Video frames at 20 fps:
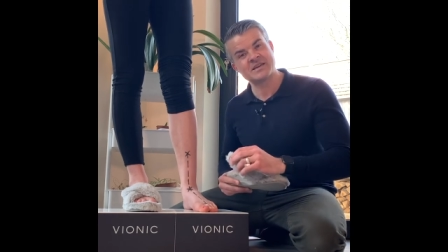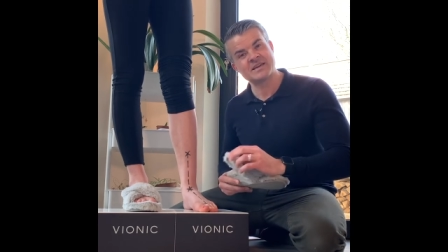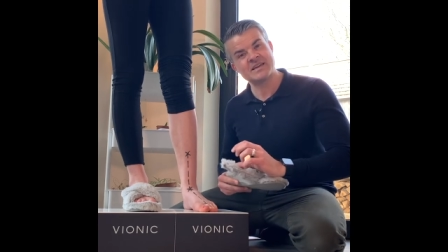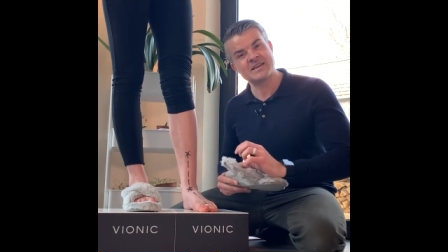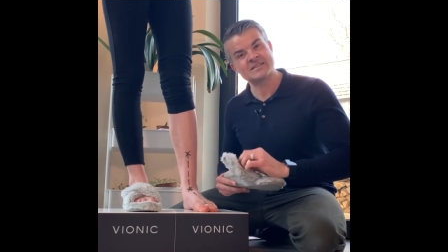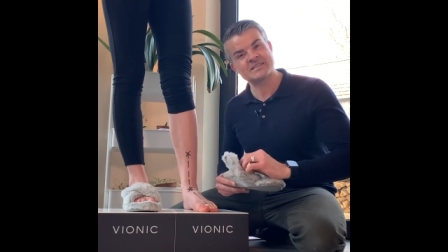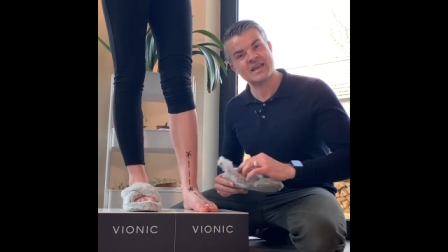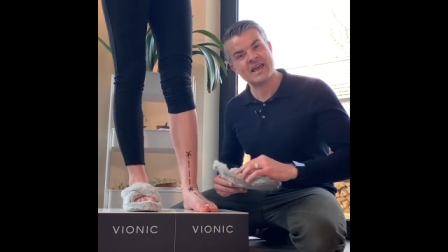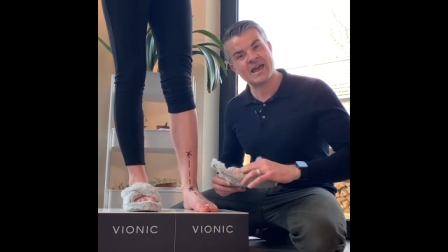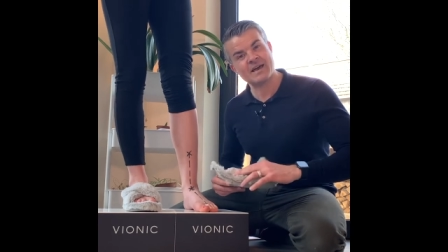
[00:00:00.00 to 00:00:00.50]

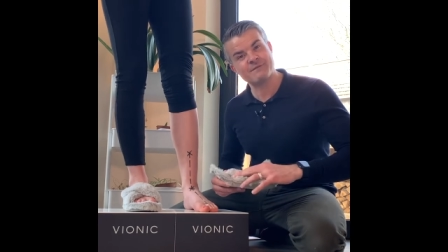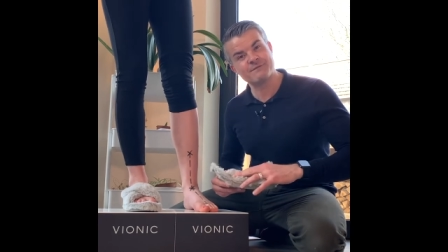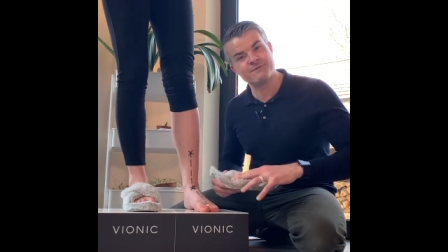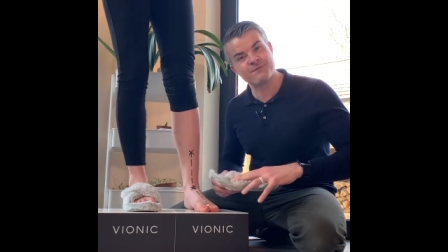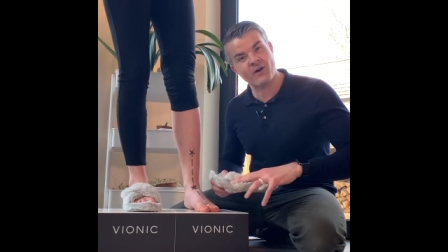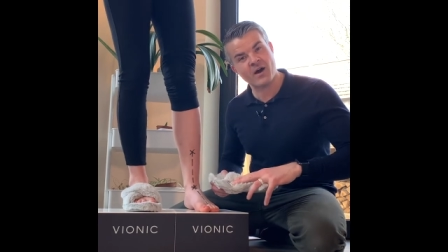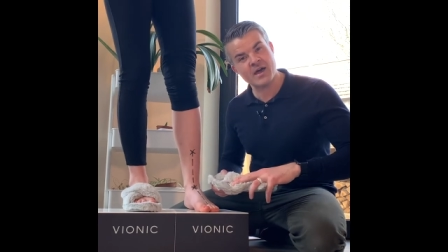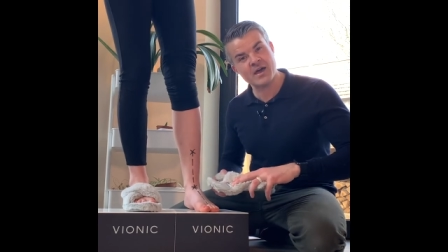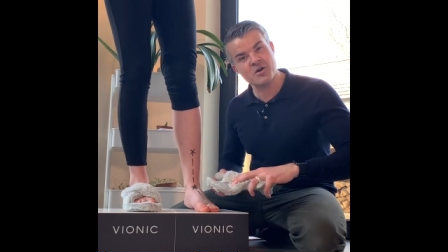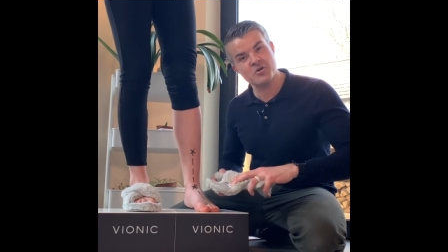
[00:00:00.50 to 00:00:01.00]
is they have
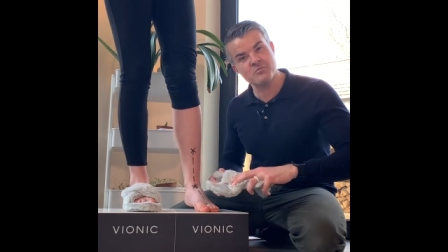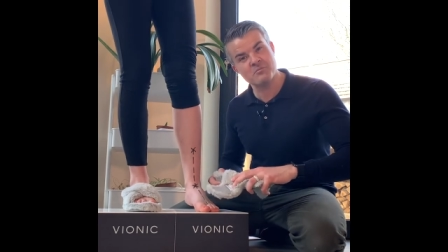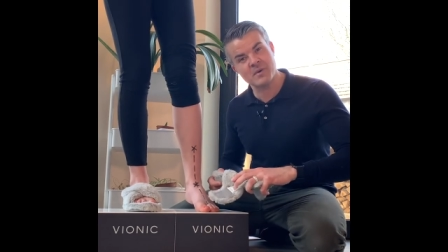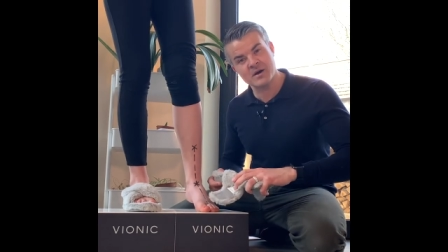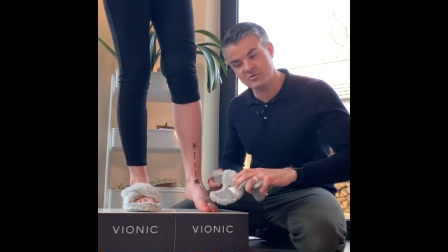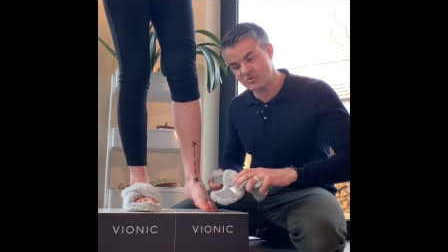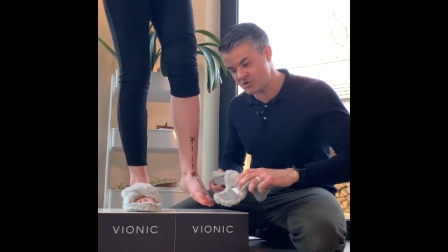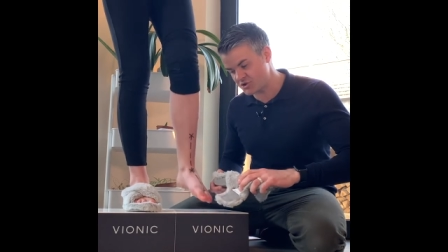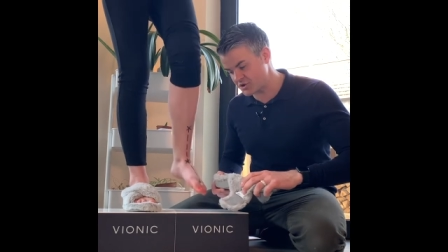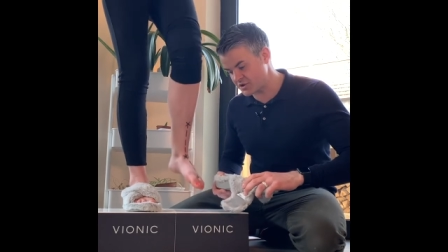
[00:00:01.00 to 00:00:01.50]

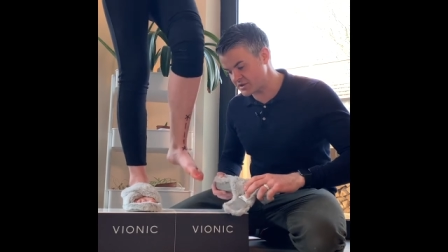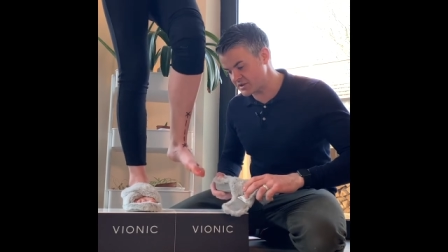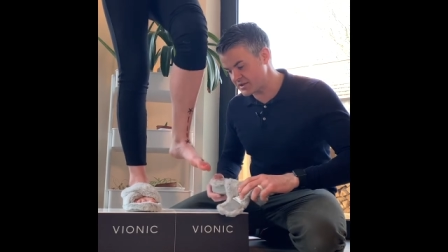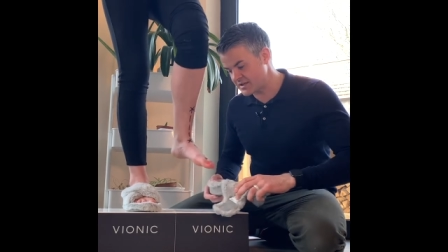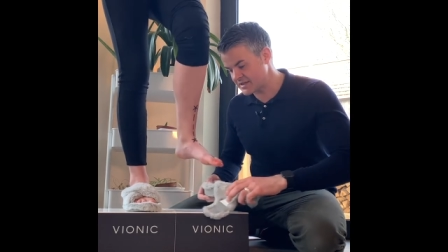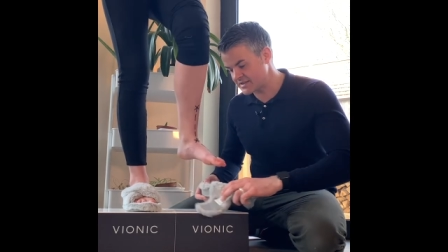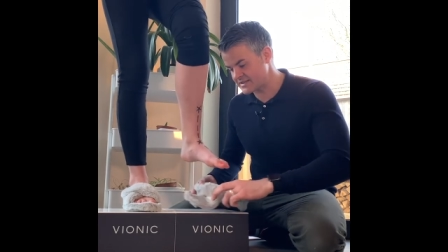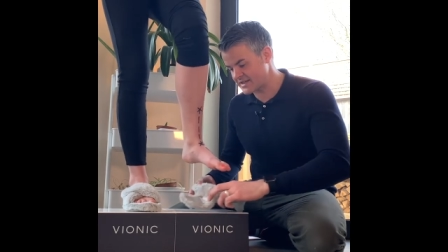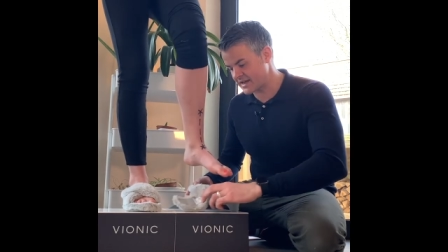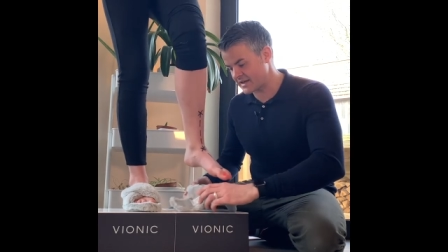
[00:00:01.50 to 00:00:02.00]
VioMotion
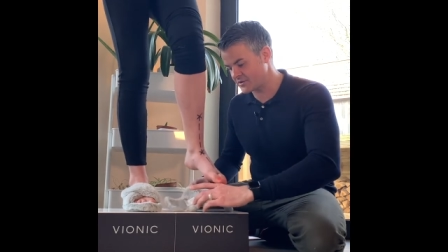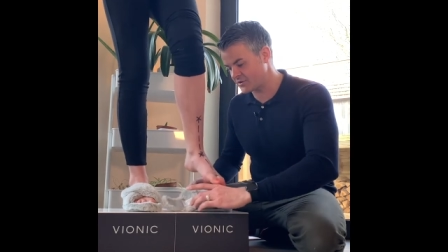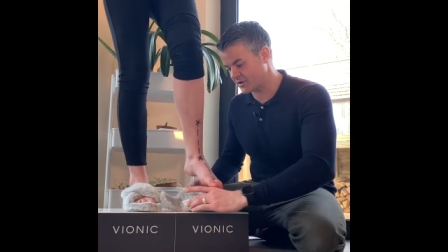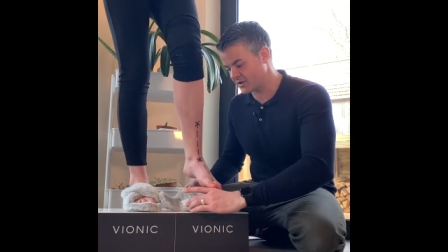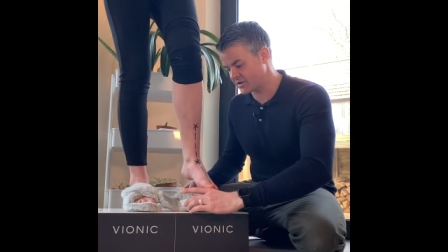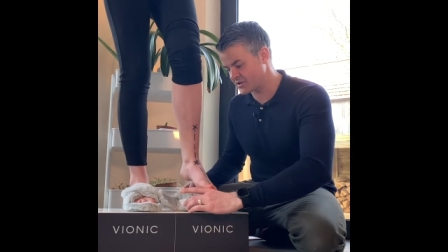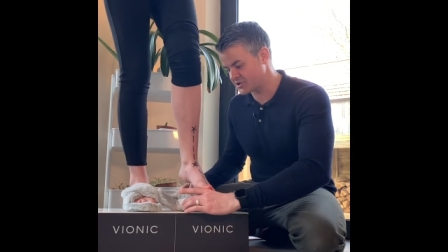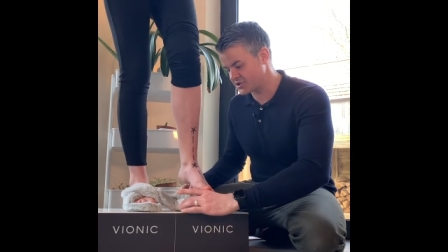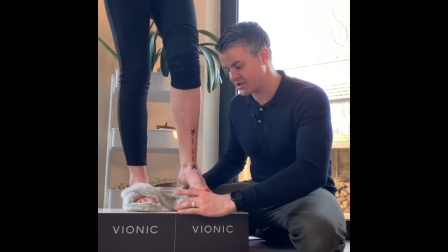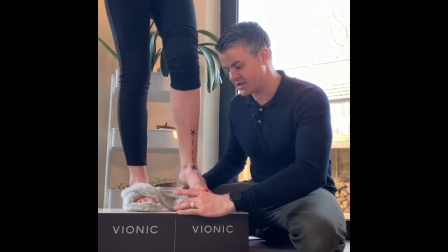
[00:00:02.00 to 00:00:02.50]

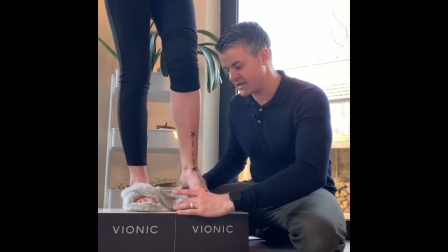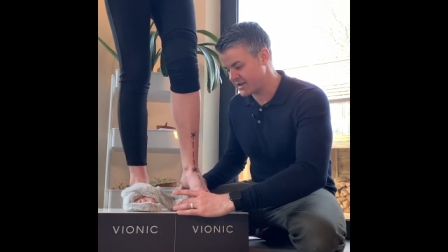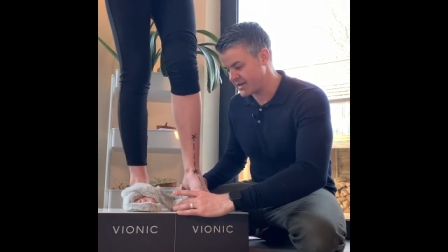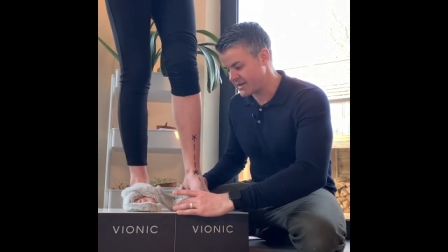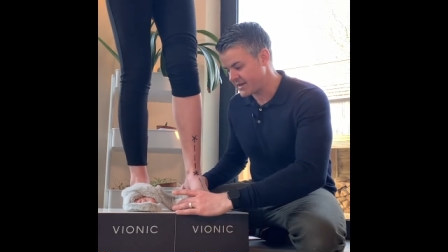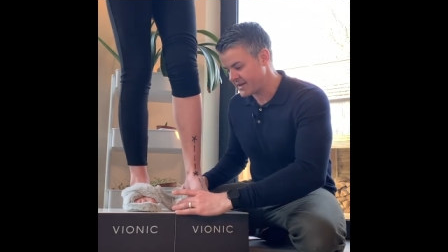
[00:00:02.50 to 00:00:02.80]
technology.